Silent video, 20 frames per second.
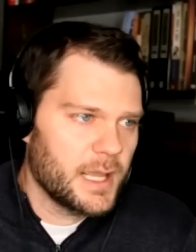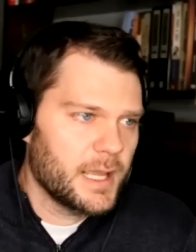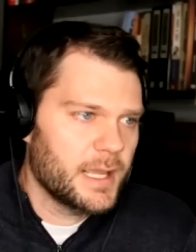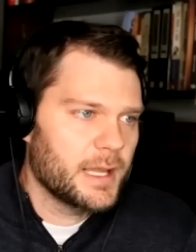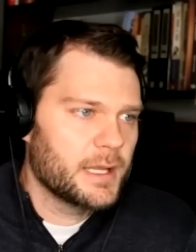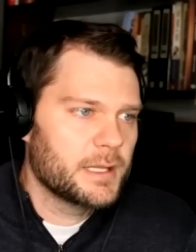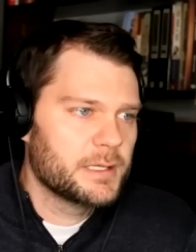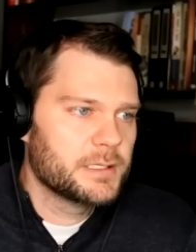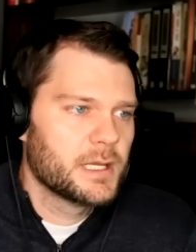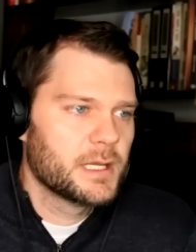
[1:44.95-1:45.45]

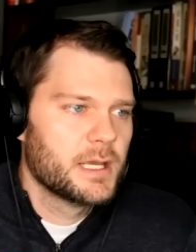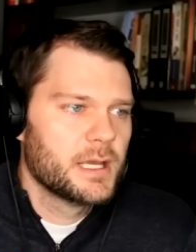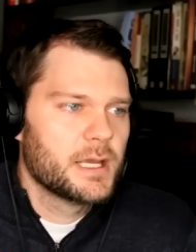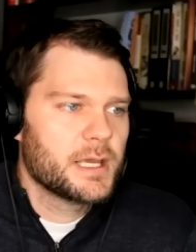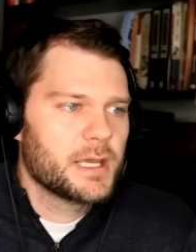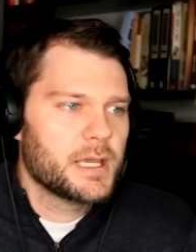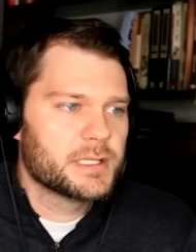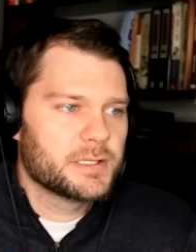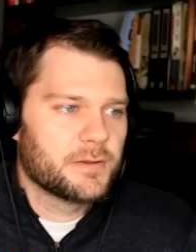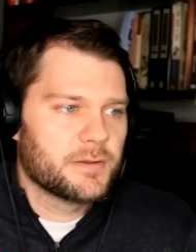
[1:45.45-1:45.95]
And
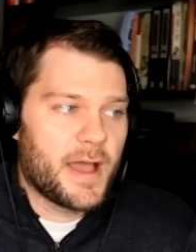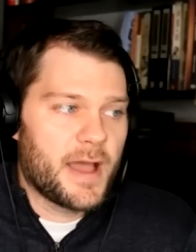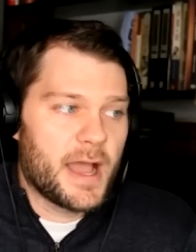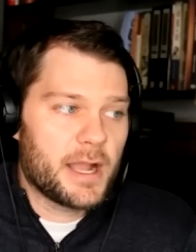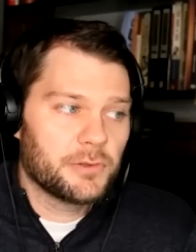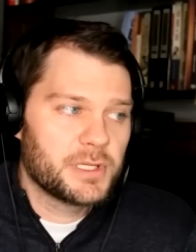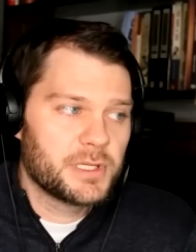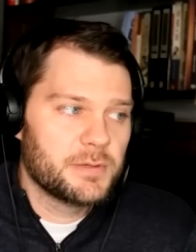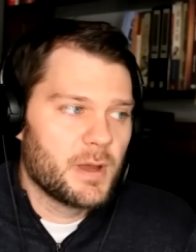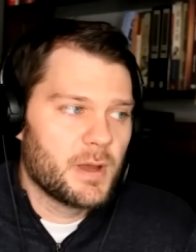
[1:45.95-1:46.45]
he's a
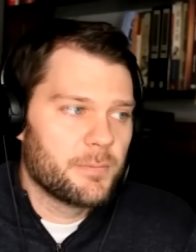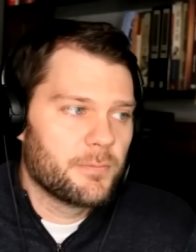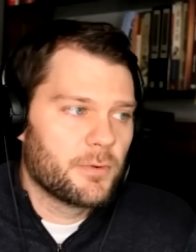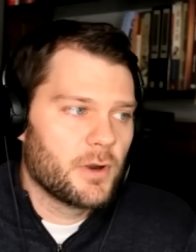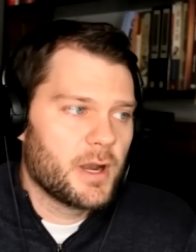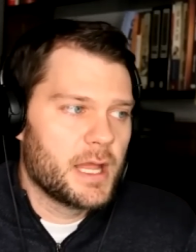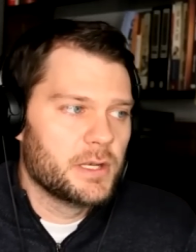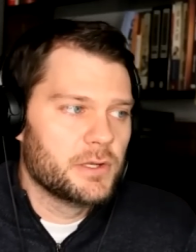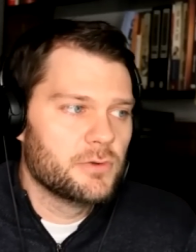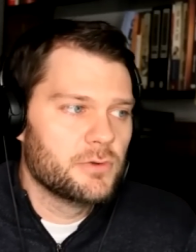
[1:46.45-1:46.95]
faculty member
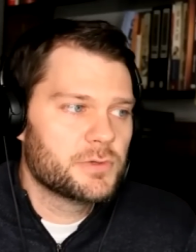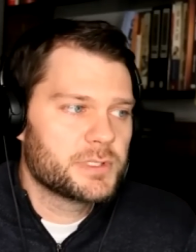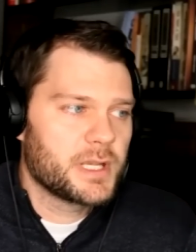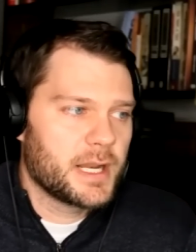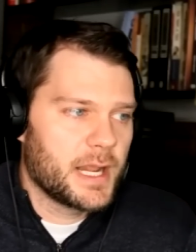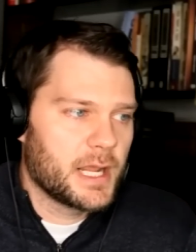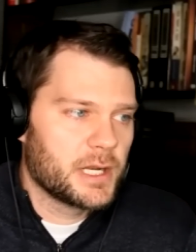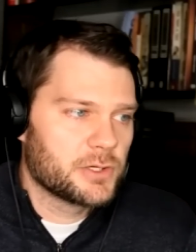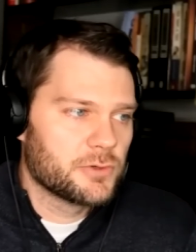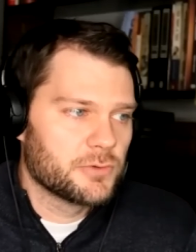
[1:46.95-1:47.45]
at New
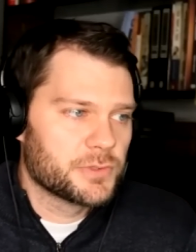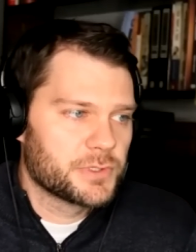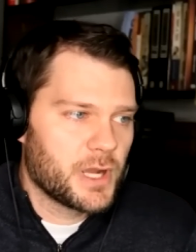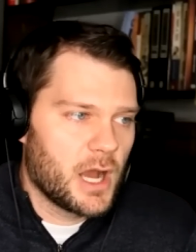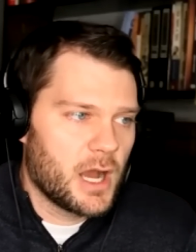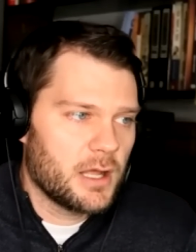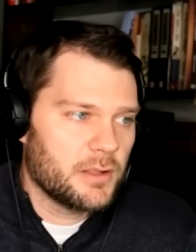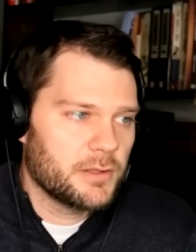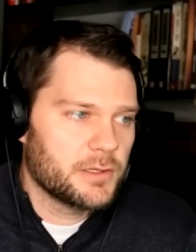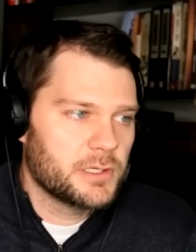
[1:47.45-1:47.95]
St. Andrews
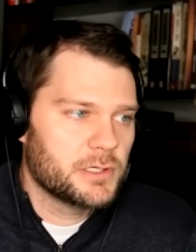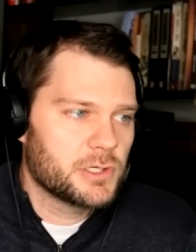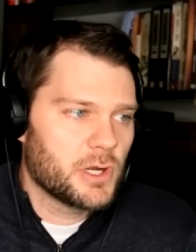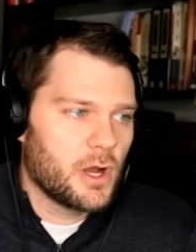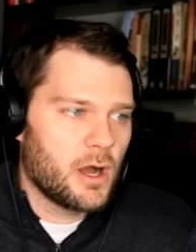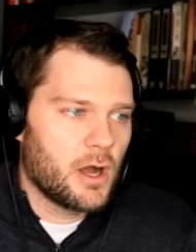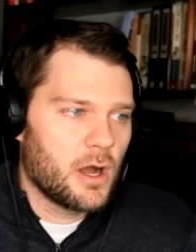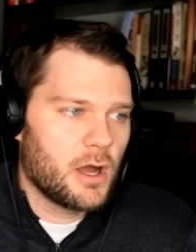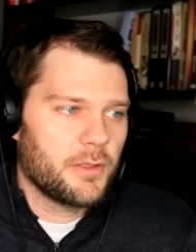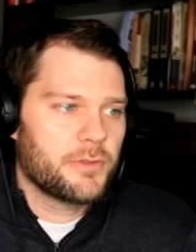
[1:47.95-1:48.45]
College,
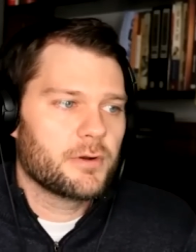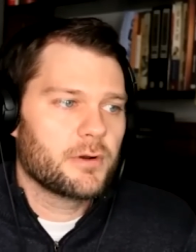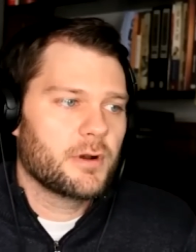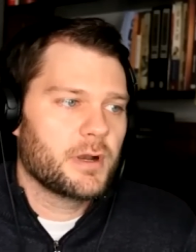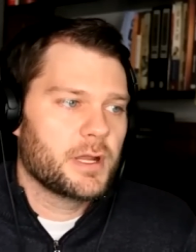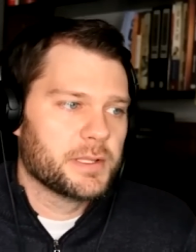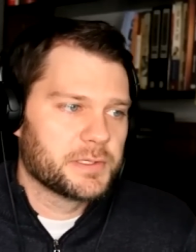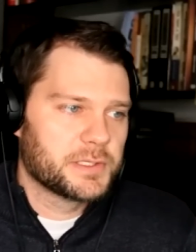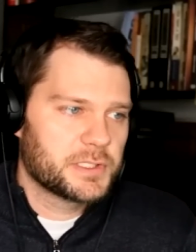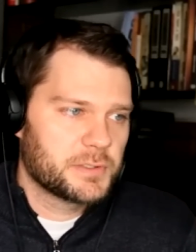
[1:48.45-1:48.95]
author
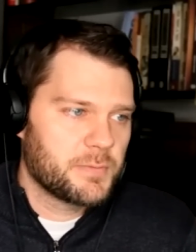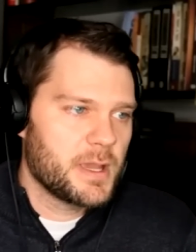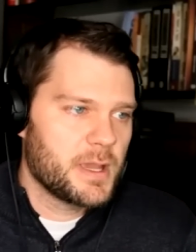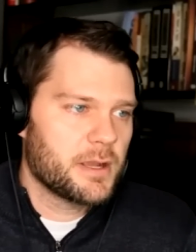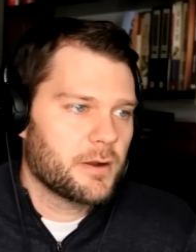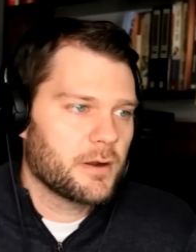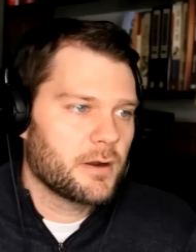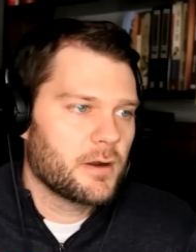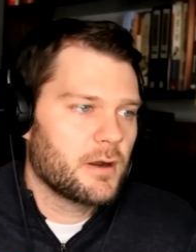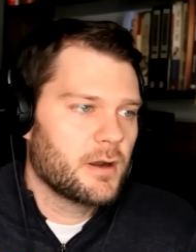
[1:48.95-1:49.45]
and
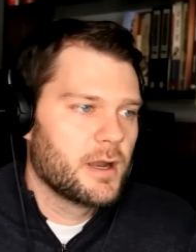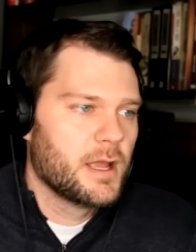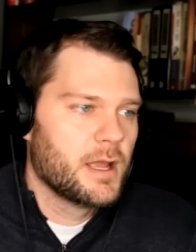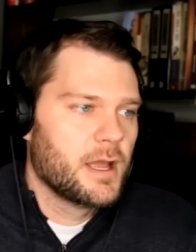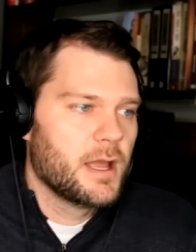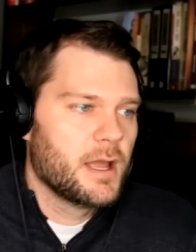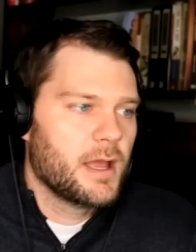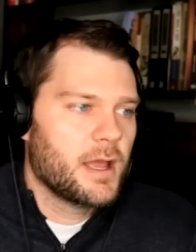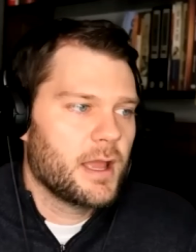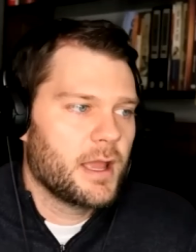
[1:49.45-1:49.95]
speaker.
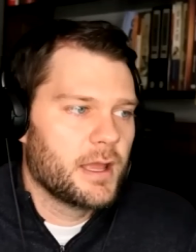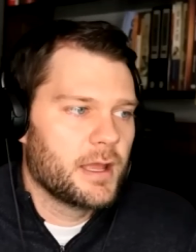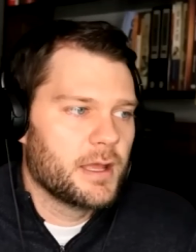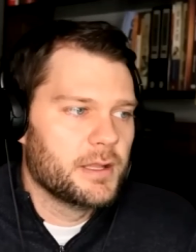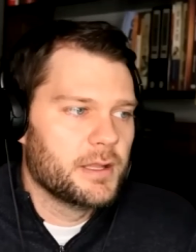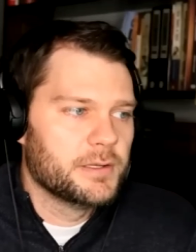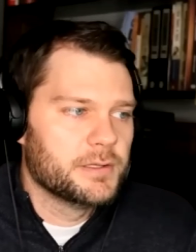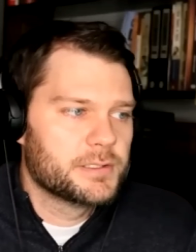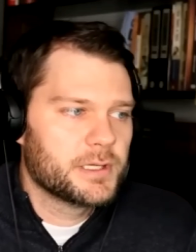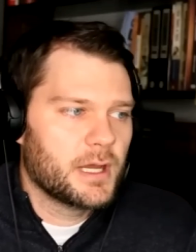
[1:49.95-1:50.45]

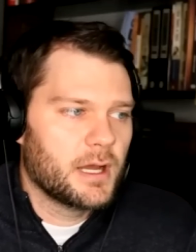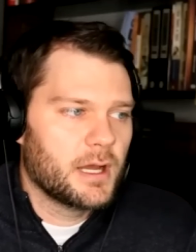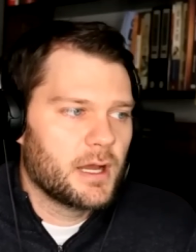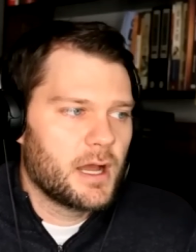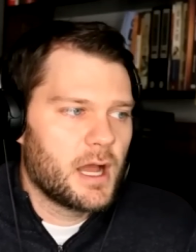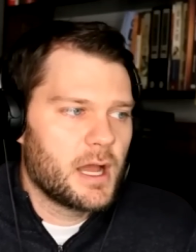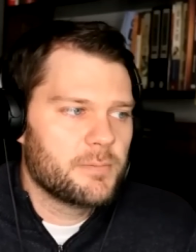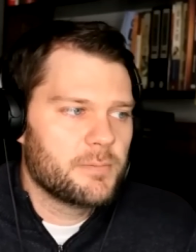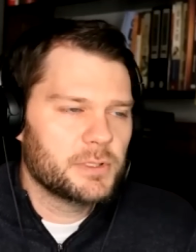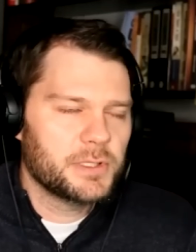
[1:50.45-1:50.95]
And
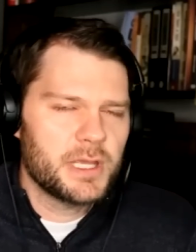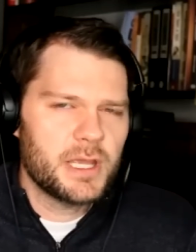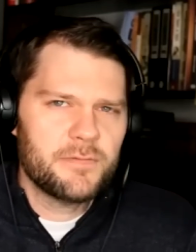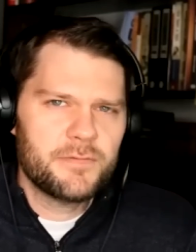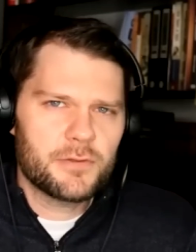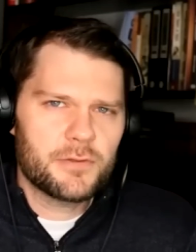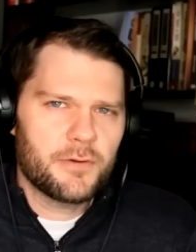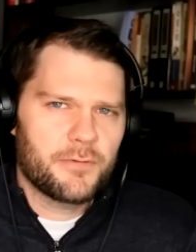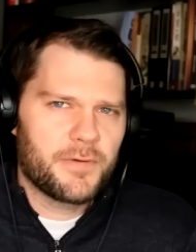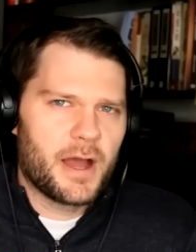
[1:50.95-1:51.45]
uh, I believe
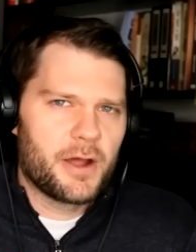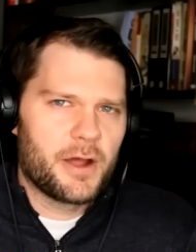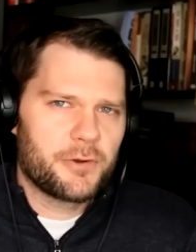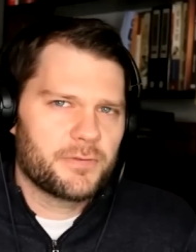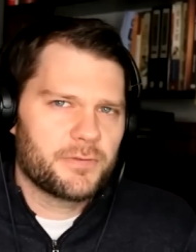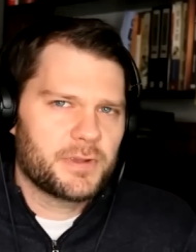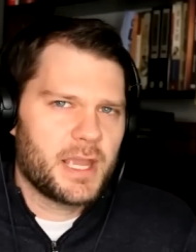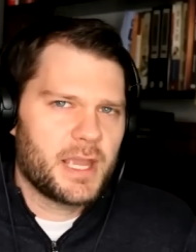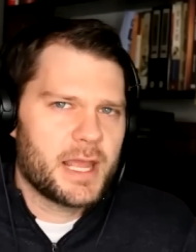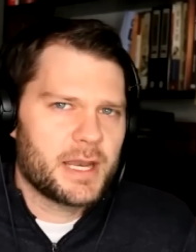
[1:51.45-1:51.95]
you're the founder
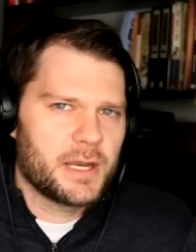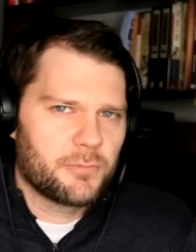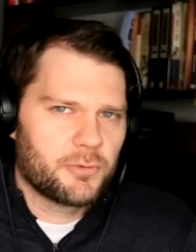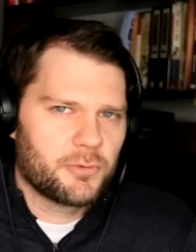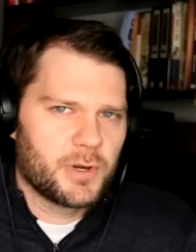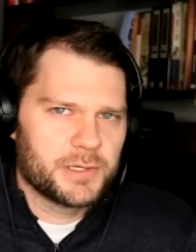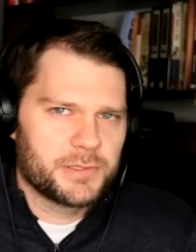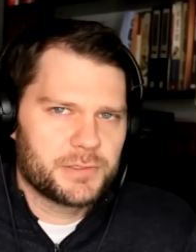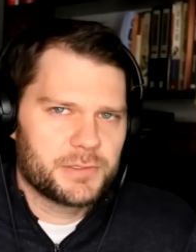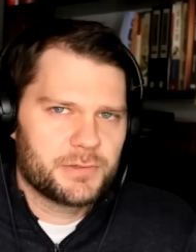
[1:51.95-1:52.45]
of Canon
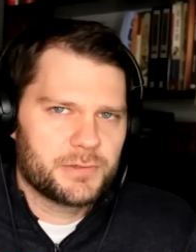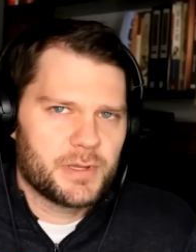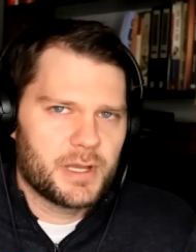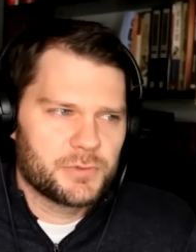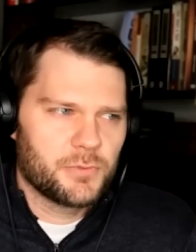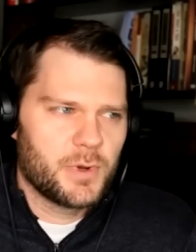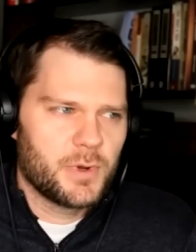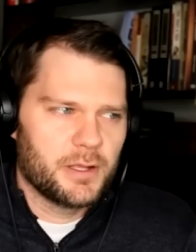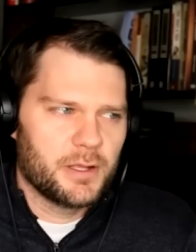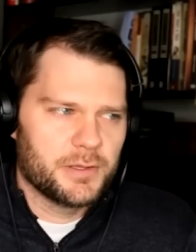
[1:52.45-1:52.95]
Press
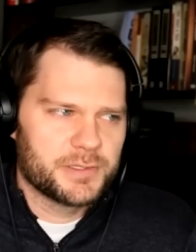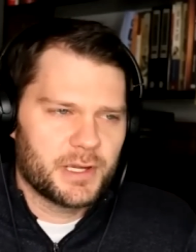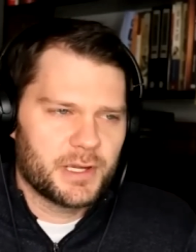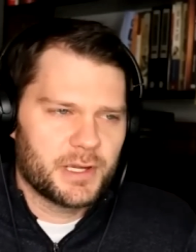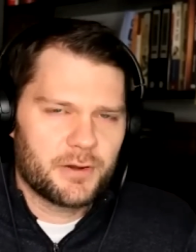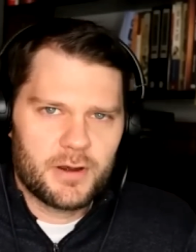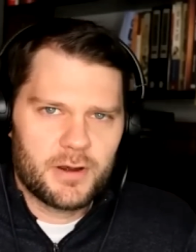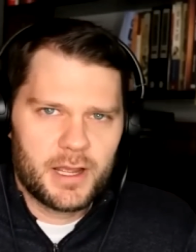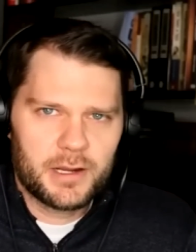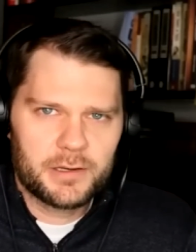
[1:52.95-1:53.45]
as well. Is that
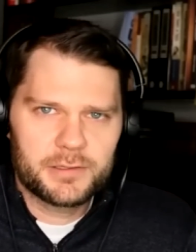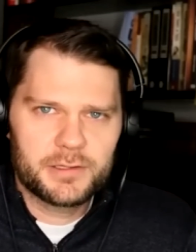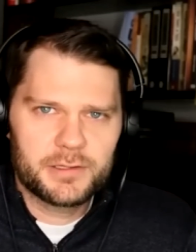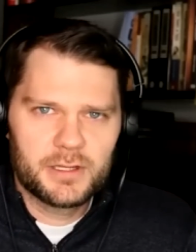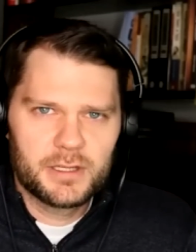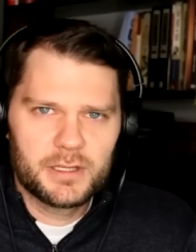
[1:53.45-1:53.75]
correct?